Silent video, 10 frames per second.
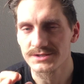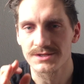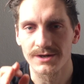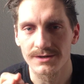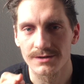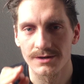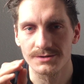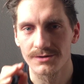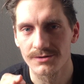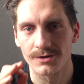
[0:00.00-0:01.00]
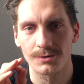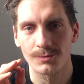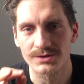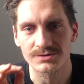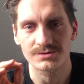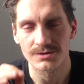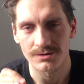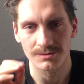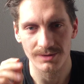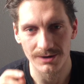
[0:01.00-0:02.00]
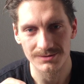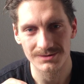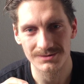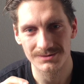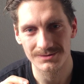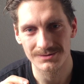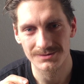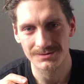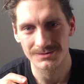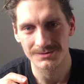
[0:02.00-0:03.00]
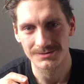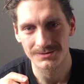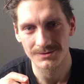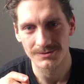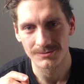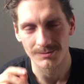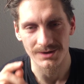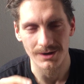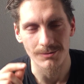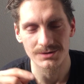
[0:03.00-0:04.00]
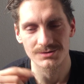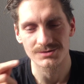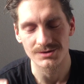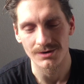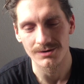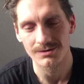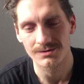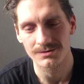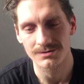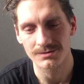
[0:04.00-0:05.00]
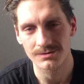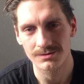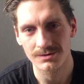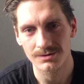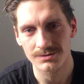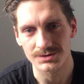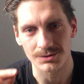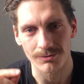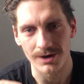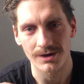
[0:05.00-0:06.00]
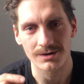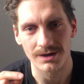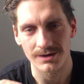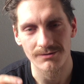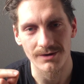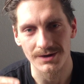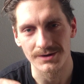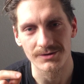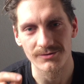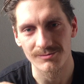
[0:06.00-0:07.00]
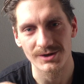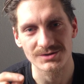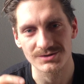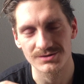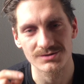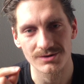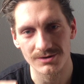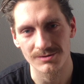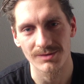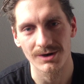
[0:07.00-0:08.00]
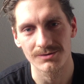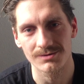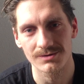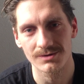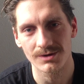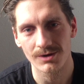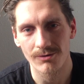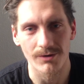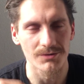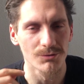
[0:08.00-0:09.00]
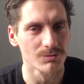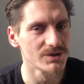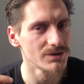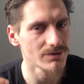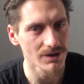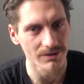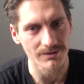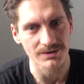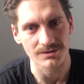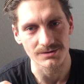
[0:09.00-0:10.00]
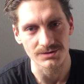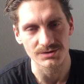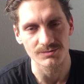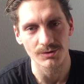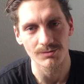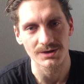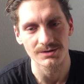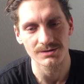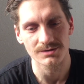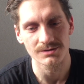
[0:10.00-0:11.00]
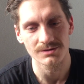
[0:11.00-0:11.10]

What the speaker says: It's like I don't know what to talk about, but I want to talk. So where can I find the information to talk about? What will be relevant in this moment?